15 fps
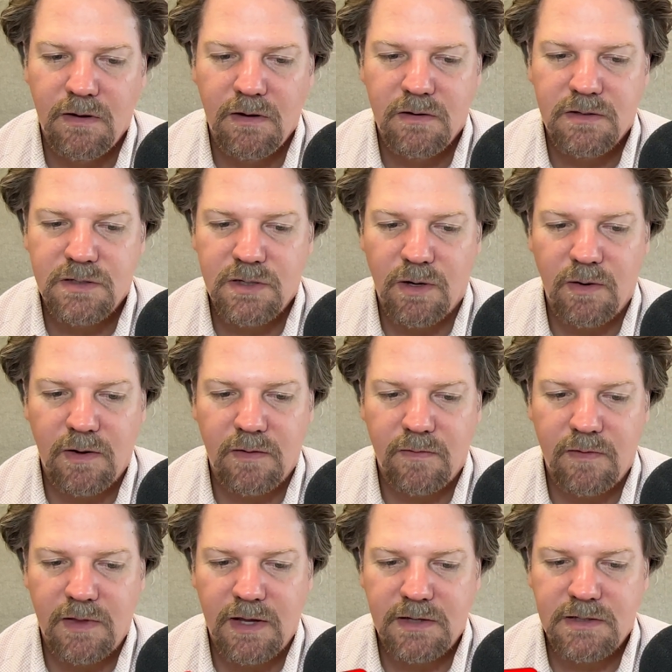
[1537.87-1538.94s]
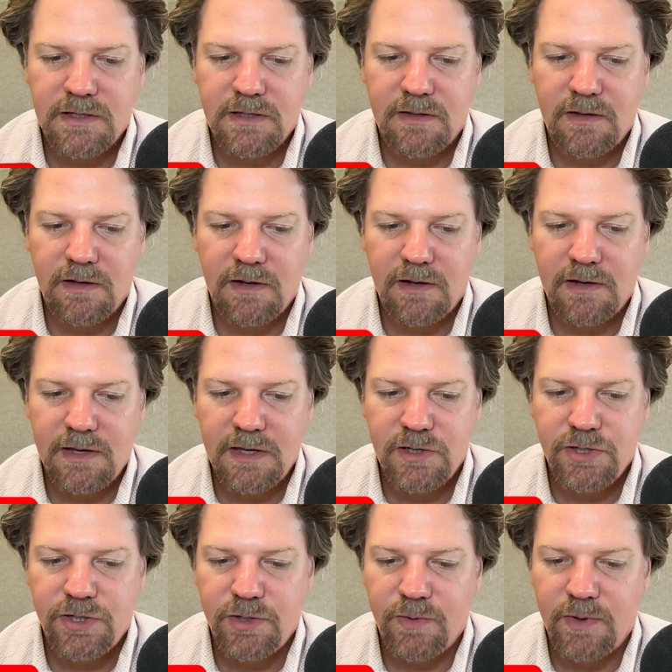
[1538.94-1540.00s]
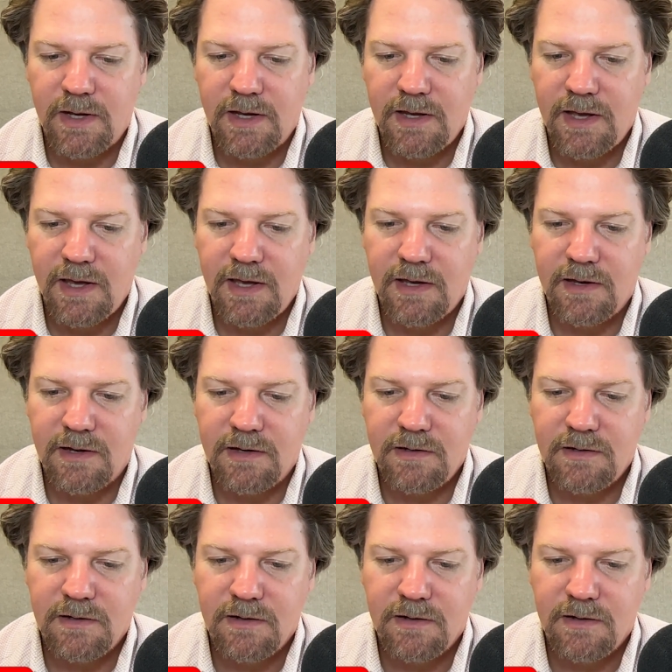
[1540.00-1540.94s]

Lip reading: So that's the issue at hand.